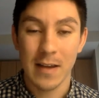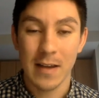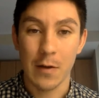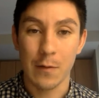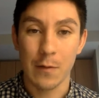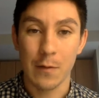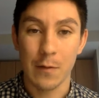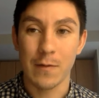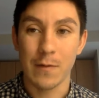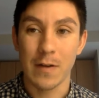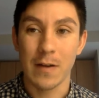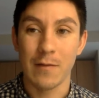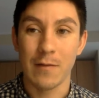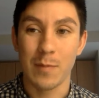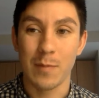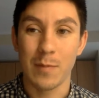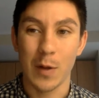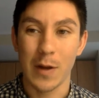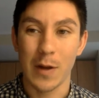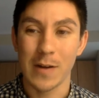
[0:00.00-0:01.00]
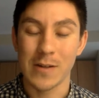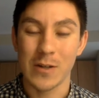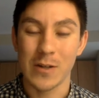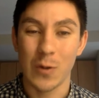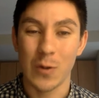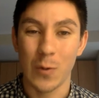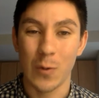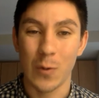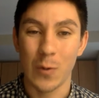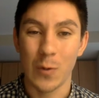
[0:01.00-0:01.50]
of of players
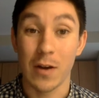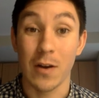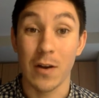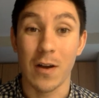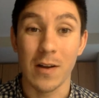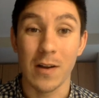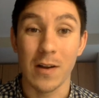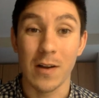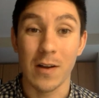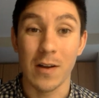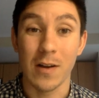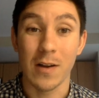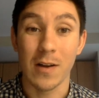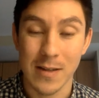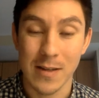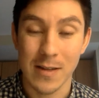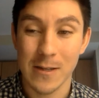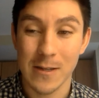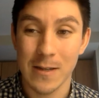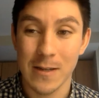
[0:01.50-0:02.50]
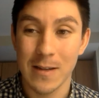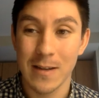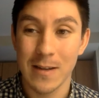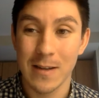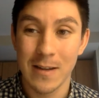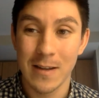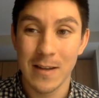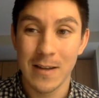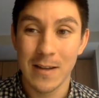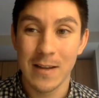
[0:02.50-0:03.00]
who are not doing this
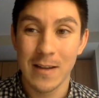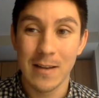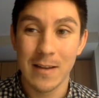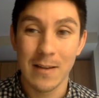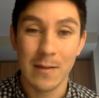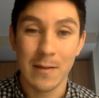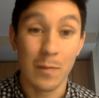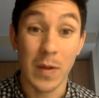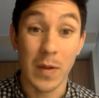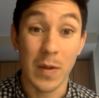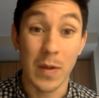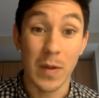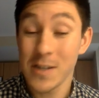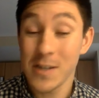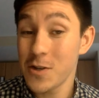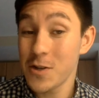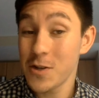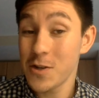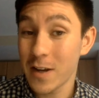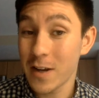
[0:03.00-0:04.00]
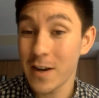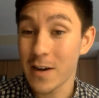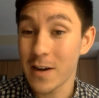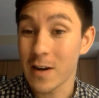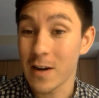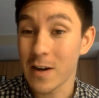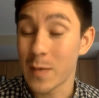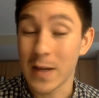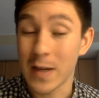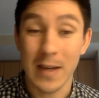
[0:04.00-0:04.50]
because you're
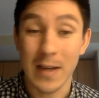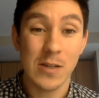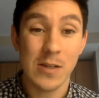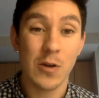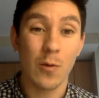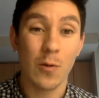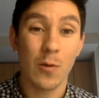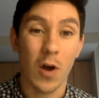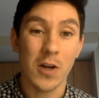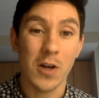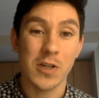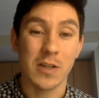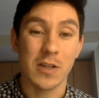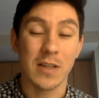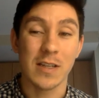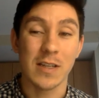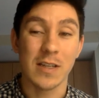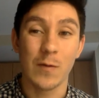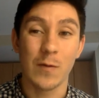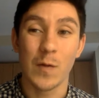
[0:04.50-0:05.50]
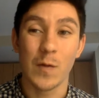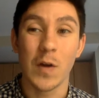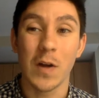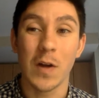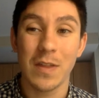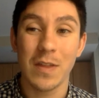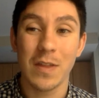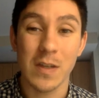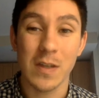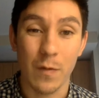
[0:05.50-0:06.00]
here because you're watching this if you've
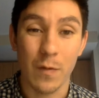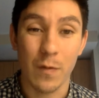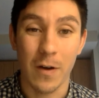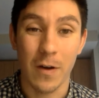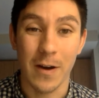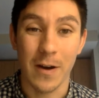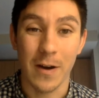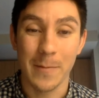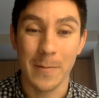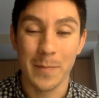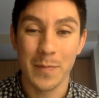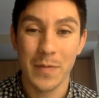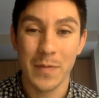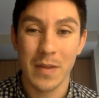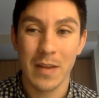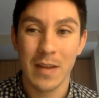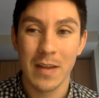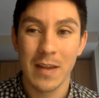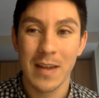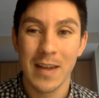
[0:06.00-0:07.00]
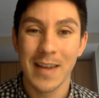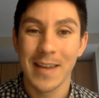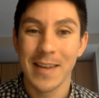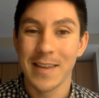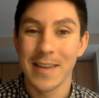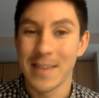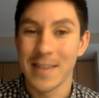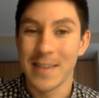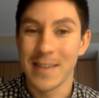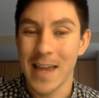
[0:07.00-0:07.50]
got this far
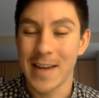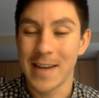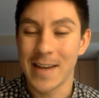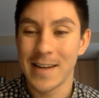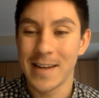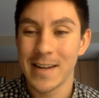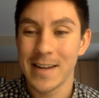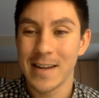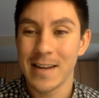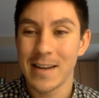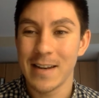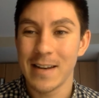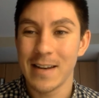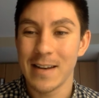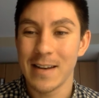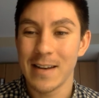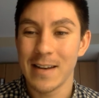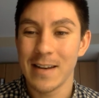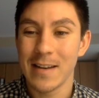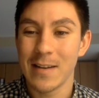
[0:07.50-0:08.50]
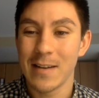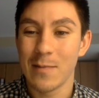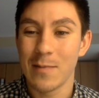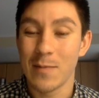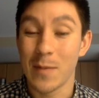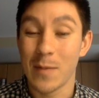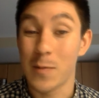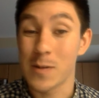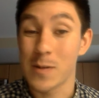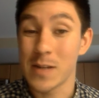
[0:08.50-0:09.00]
then
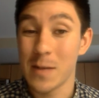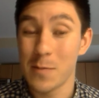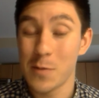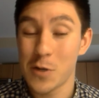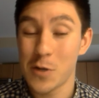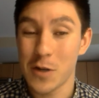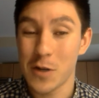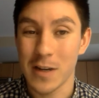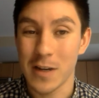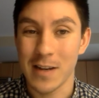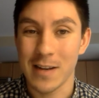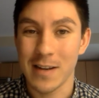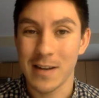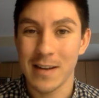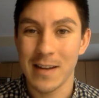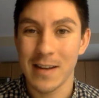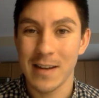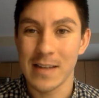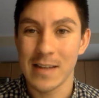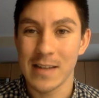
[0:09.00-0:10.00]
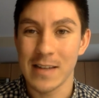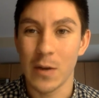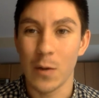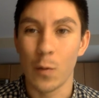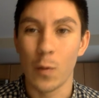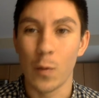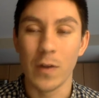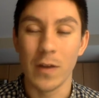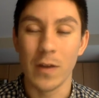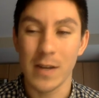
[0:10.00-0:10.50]
my presumption is that
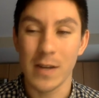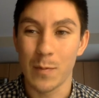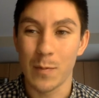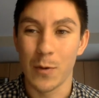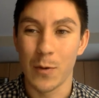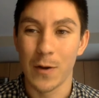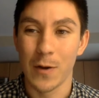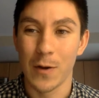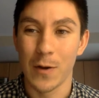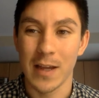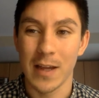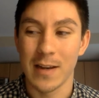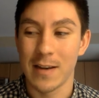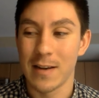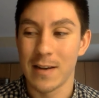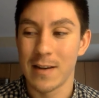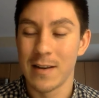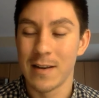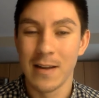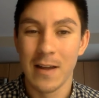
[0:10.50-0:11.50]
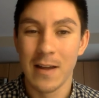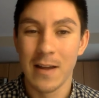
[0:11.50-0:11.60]
you're willing to put in